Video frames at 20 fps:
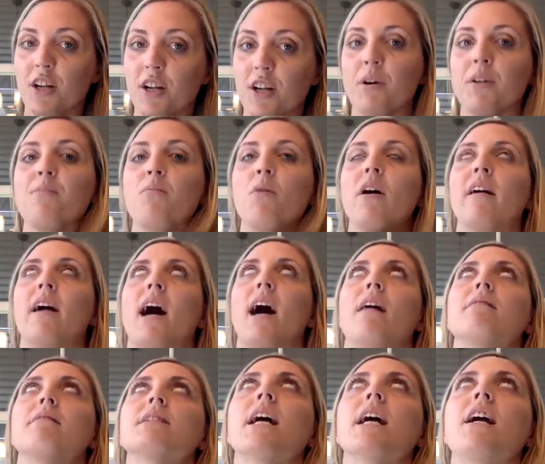with Moira, I
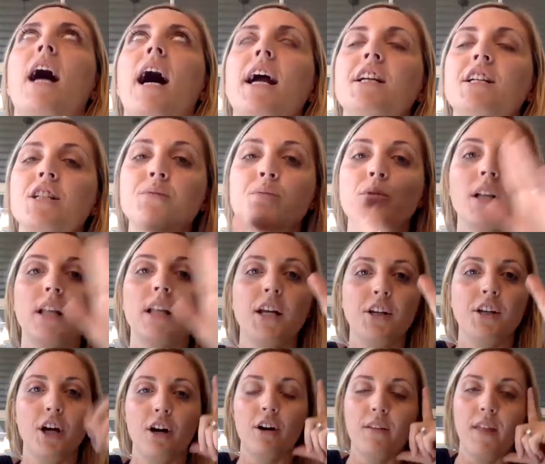was like, I just want to let you
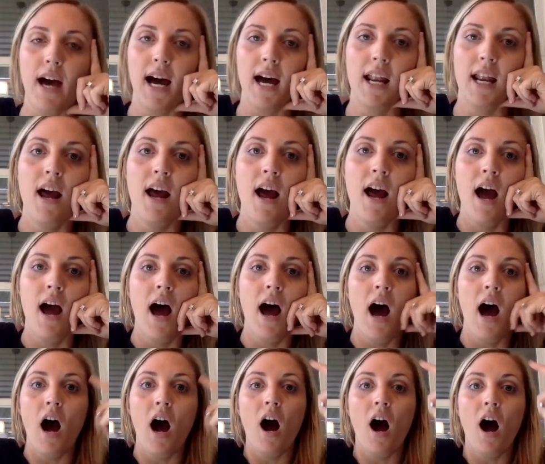know that
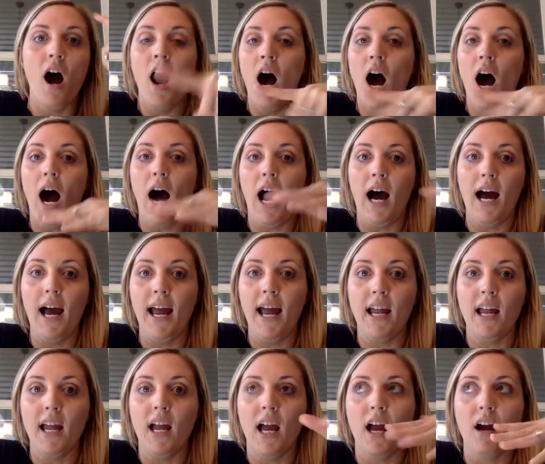
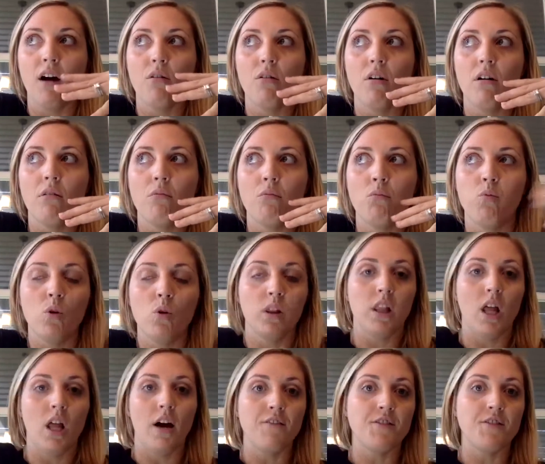I will
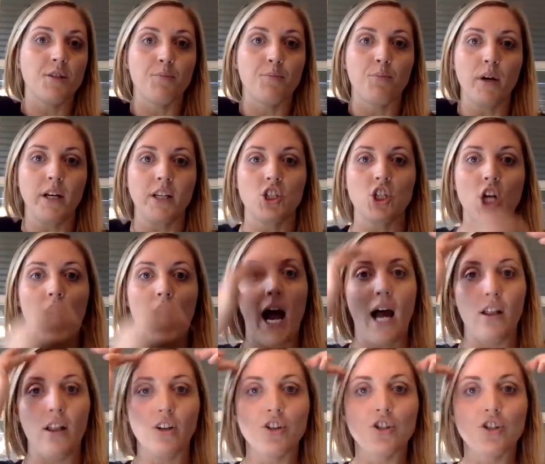love to bring
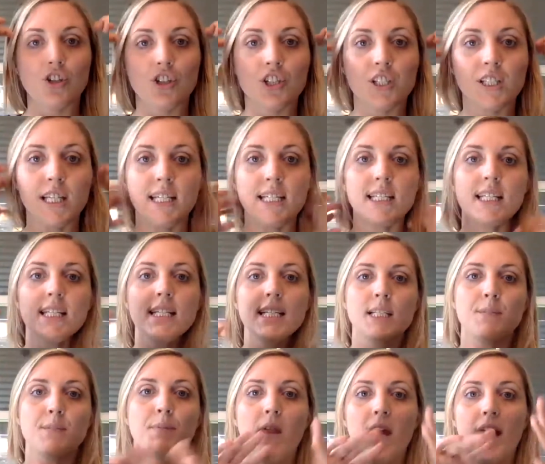challengers into this,
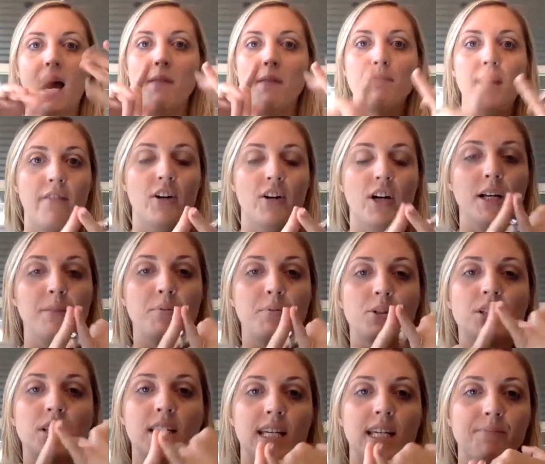but like, I'm never going to
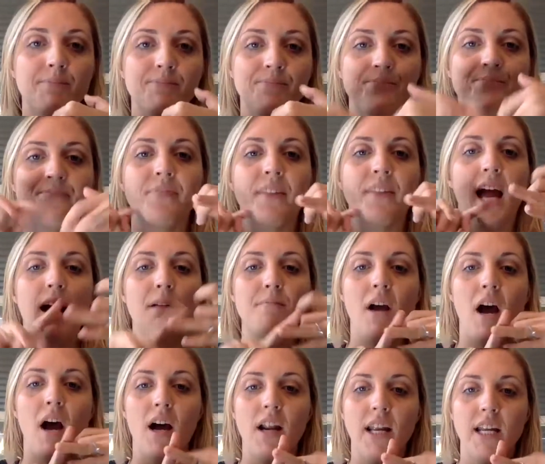build a team. I'm
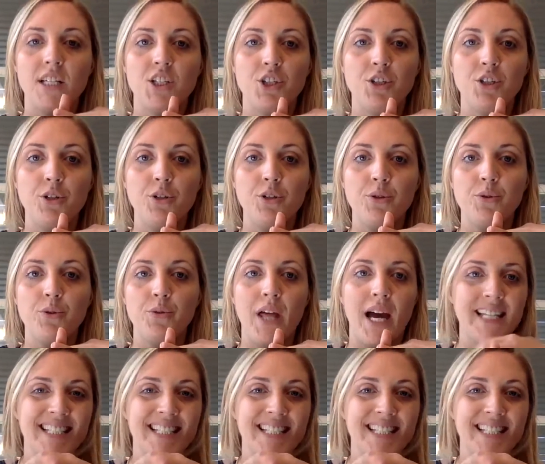not into that